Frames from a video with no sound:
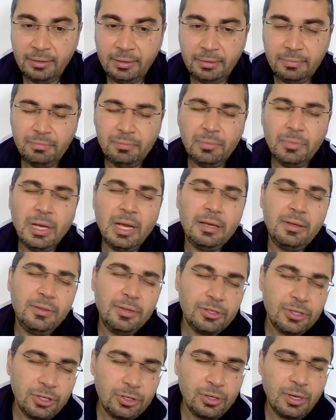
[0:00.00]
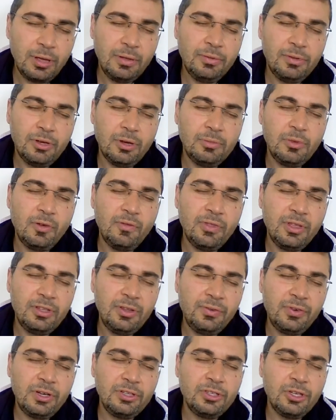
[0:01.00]
This is some of the
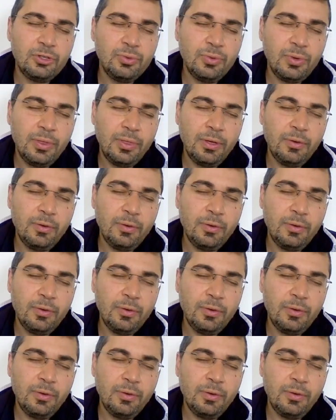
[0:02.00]
differences with the